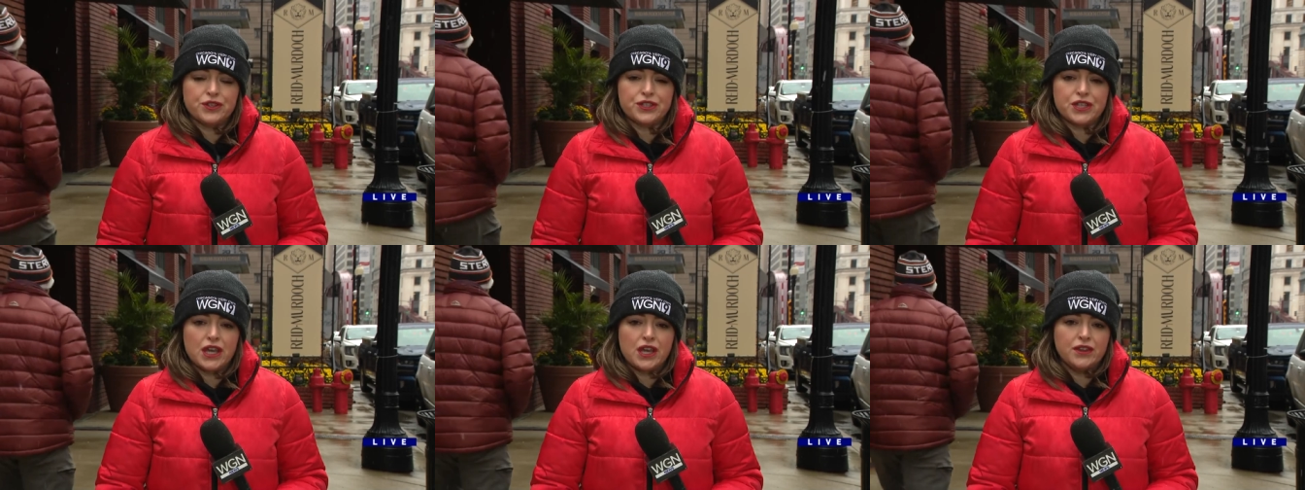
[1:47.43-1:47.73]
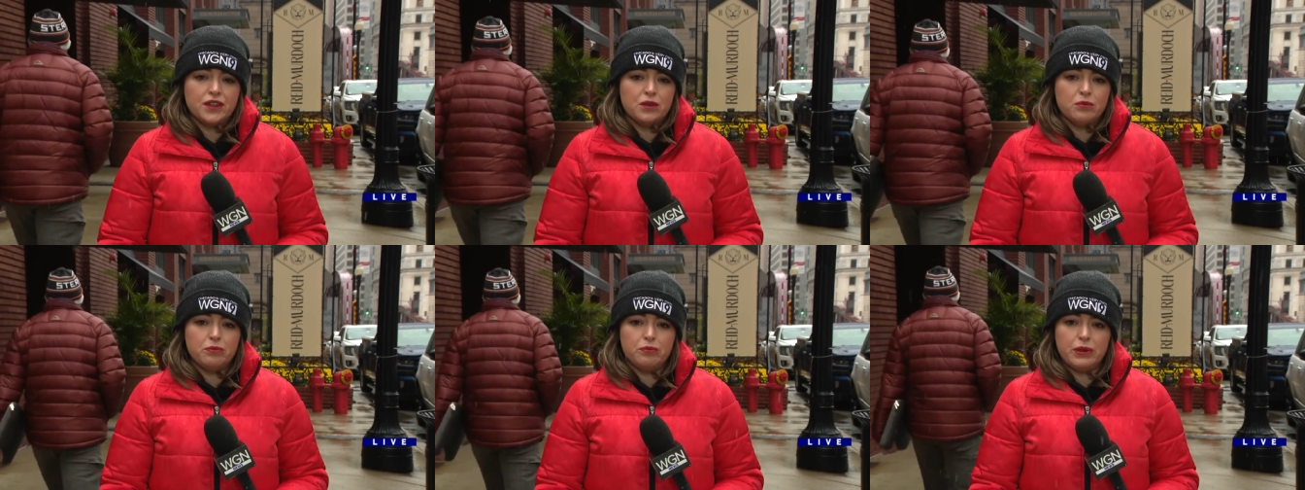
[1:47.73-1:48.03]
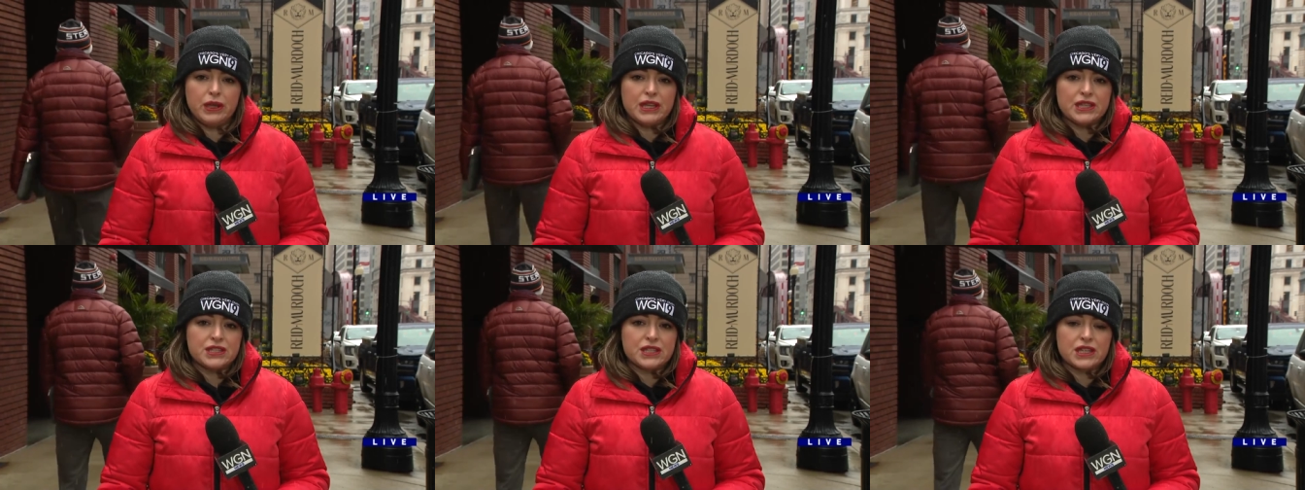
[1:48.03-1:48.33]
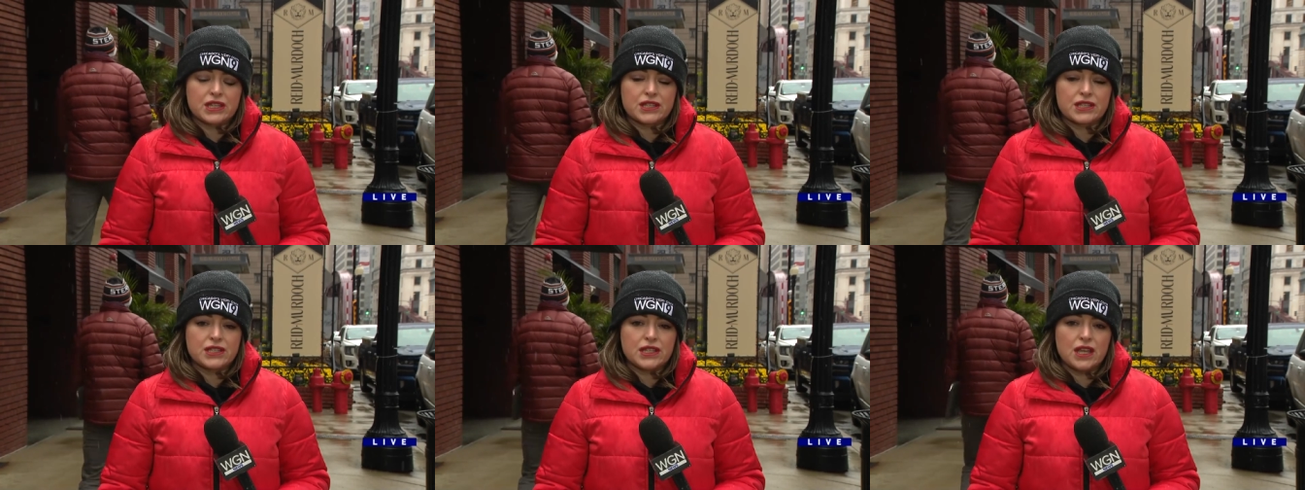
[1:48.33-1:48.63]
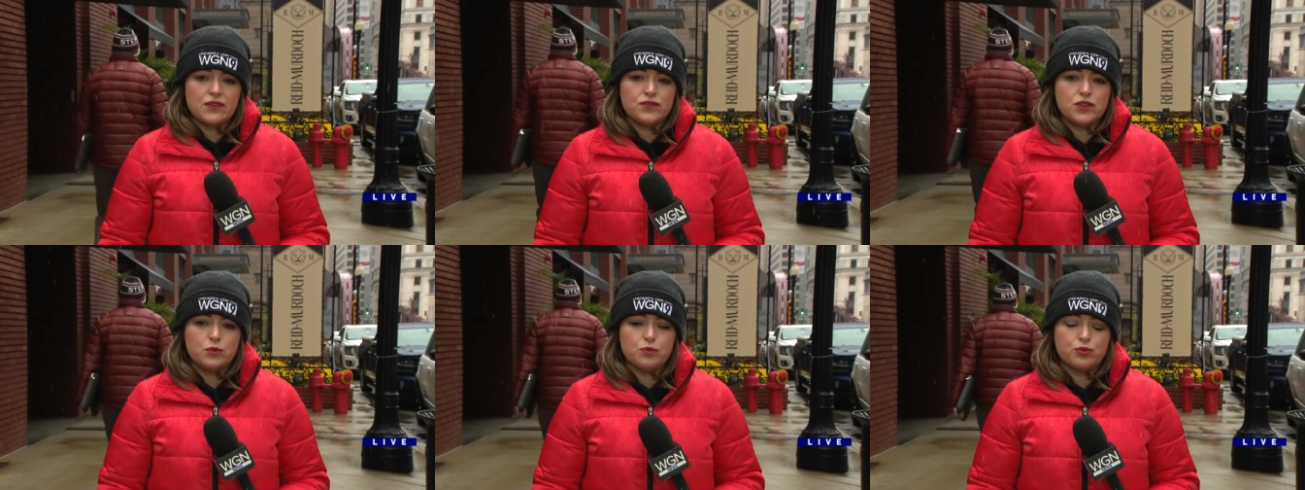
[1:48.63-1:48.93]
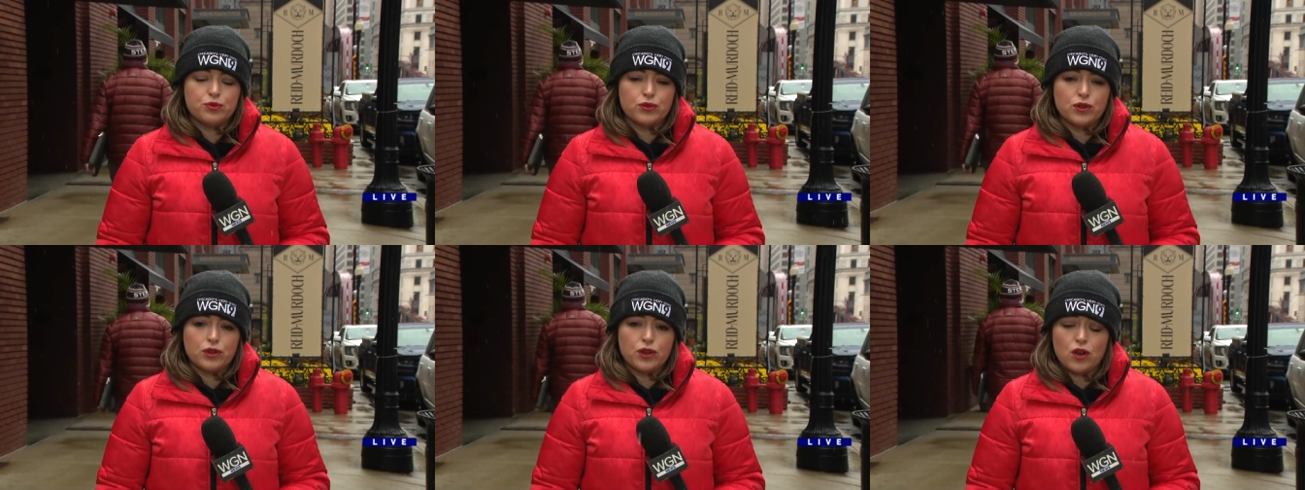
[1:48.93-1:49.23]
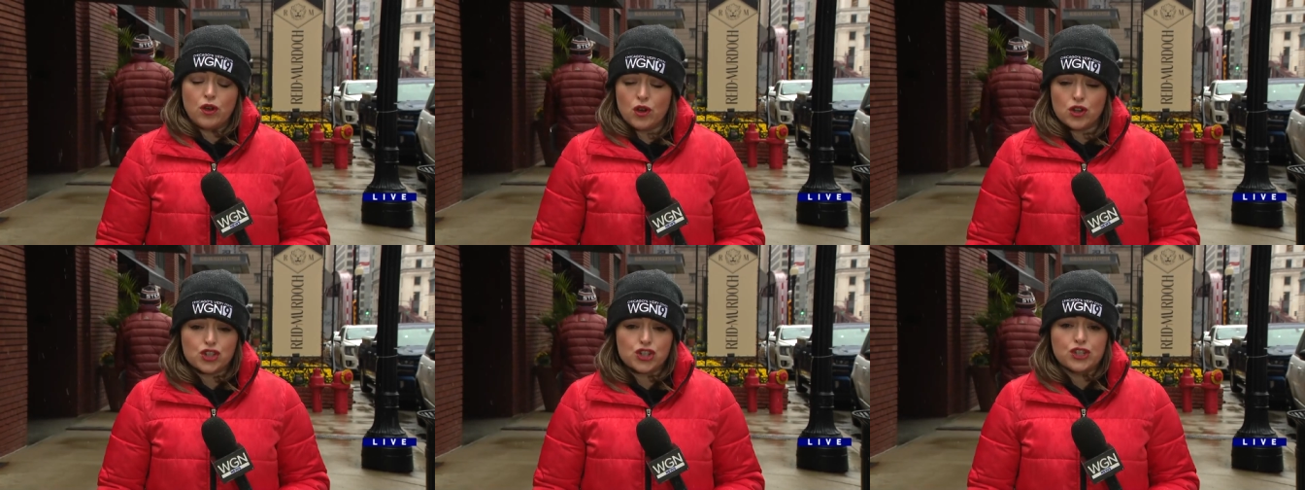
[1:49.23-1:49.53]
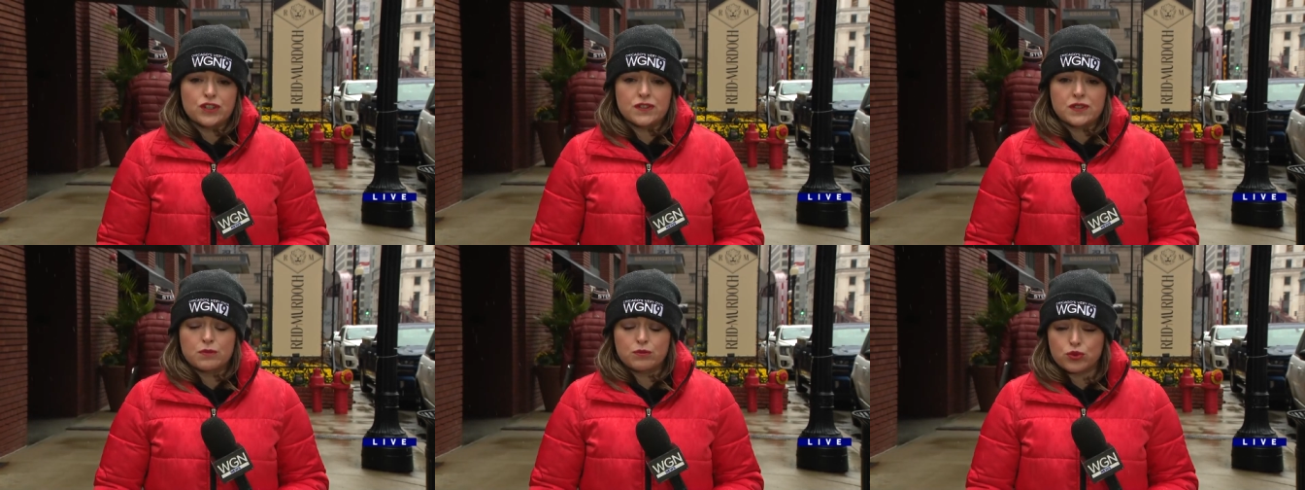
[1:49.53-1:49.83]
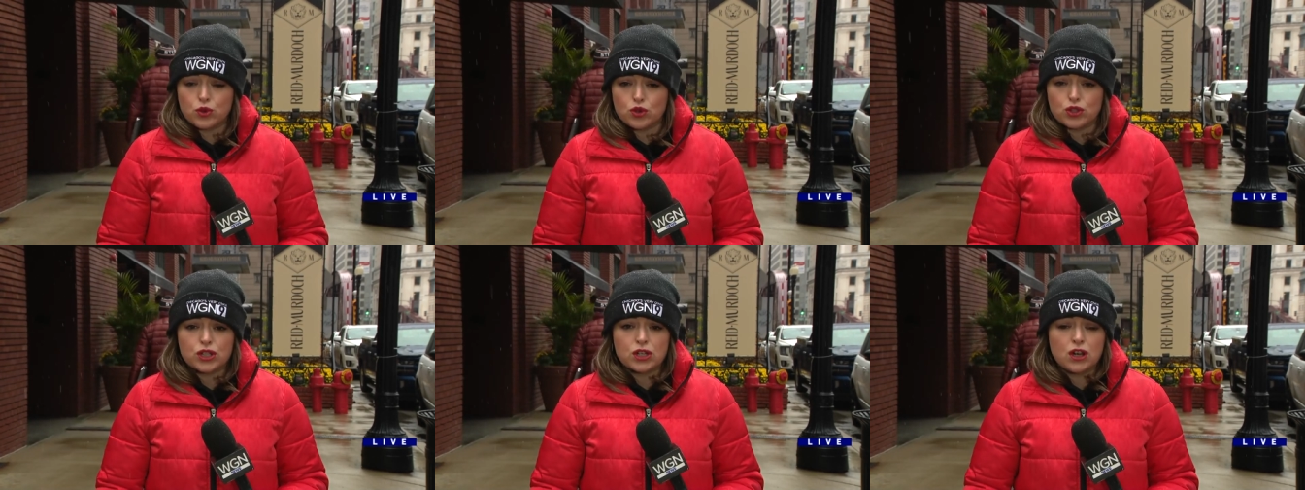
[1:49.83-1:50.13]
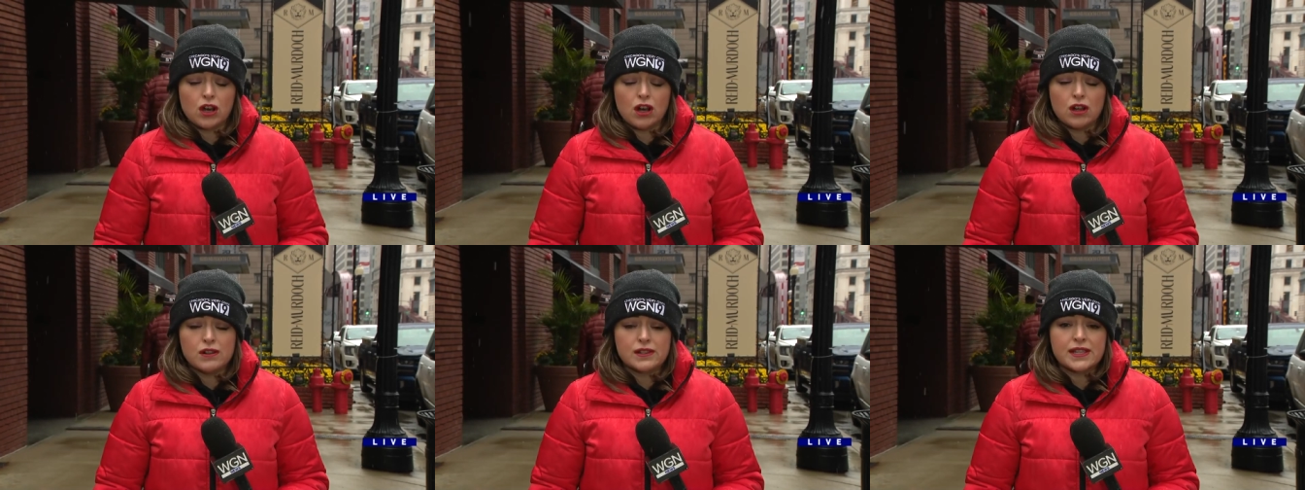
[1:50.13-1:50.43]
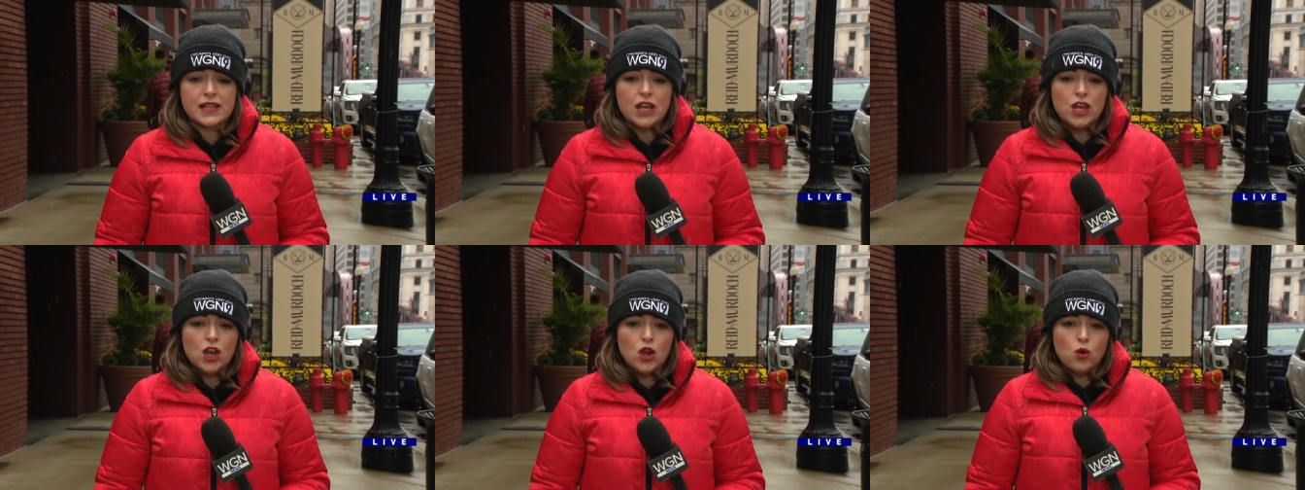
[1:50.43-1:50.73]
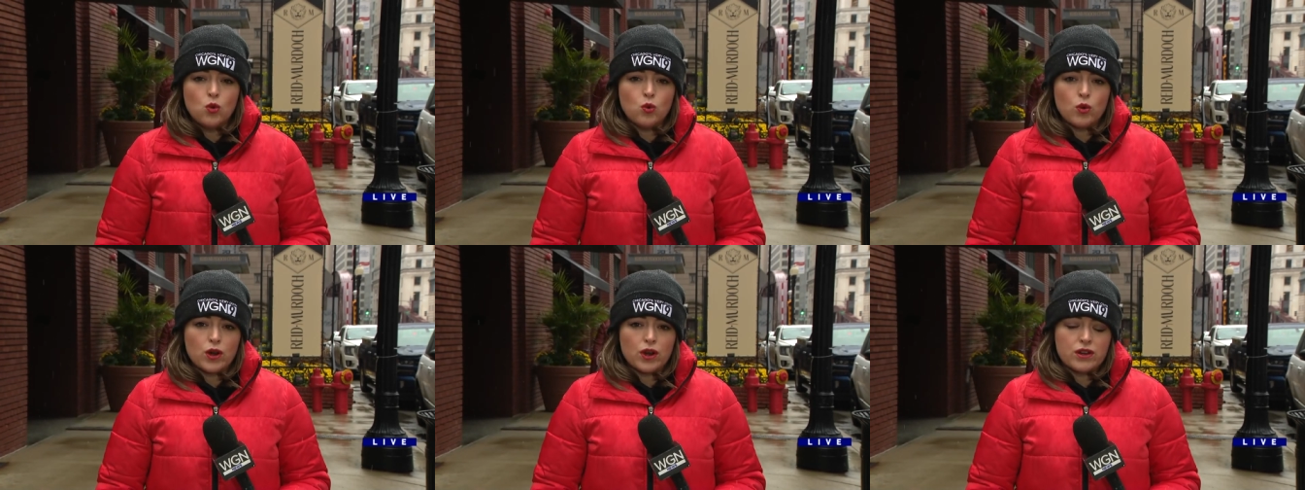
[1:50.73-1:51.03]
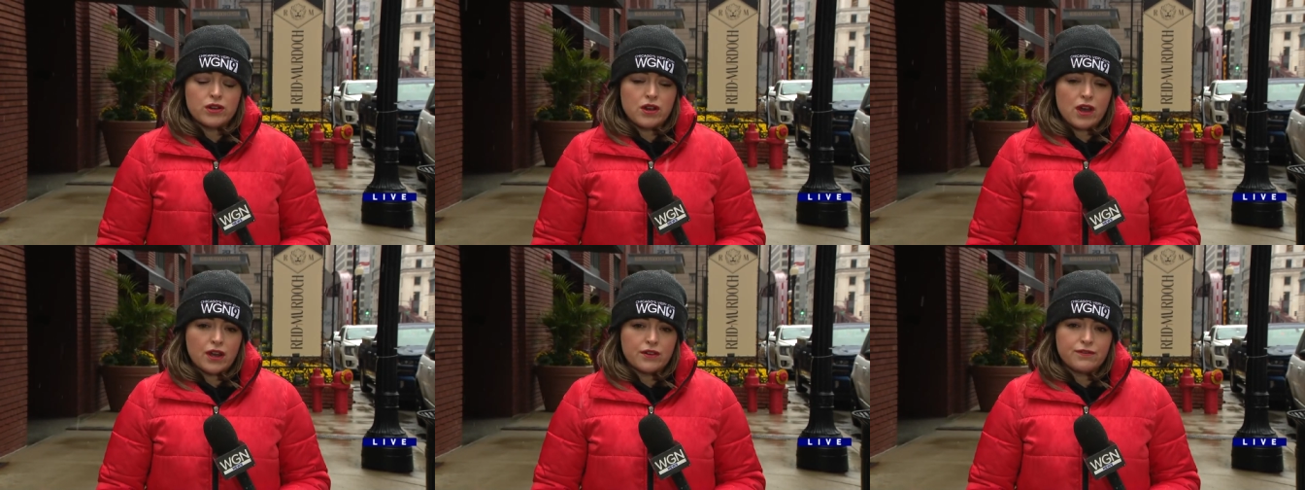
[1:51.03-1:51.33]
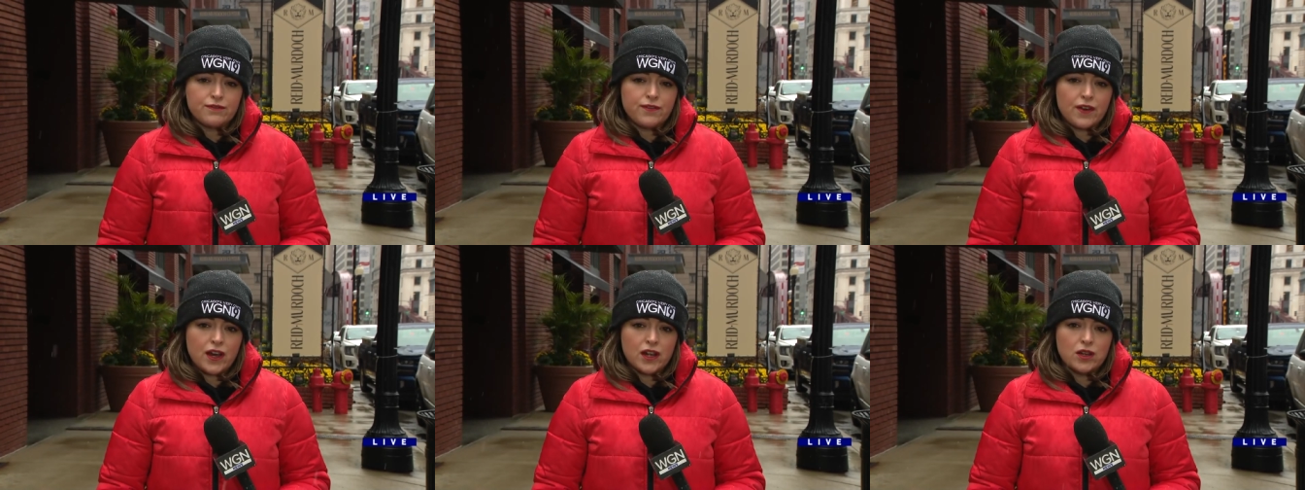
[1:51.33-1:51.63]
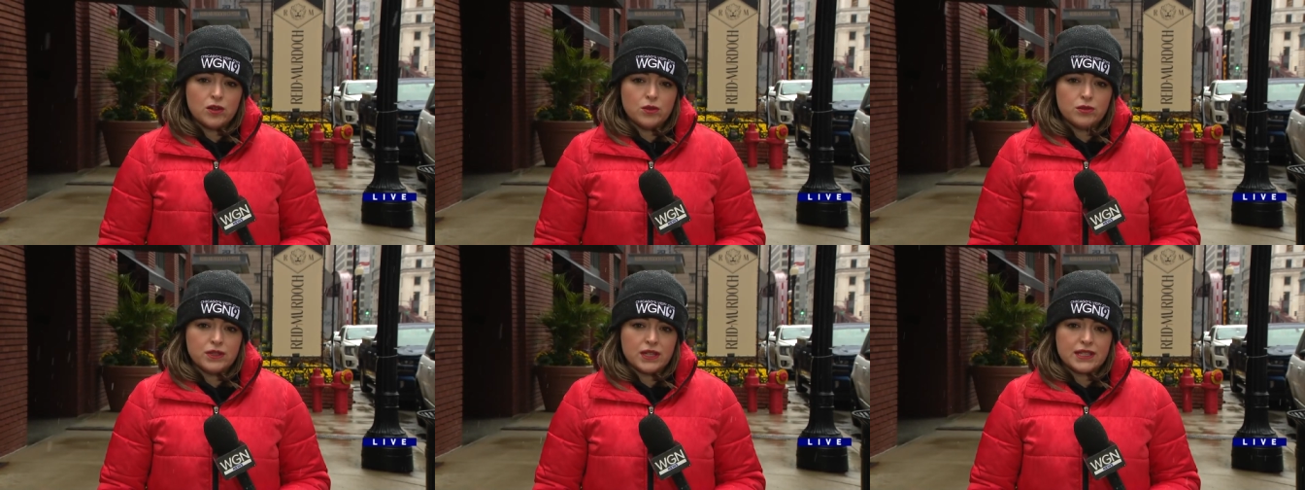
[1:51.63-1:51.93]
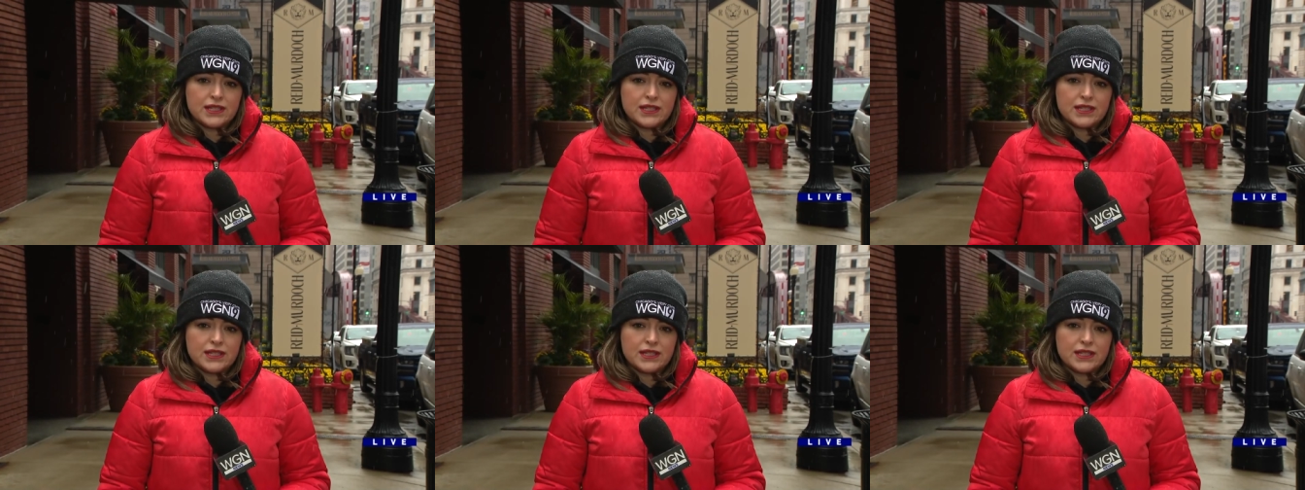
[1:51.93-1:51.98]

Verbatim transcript: saying that basic safety precautions and protocols were not followed.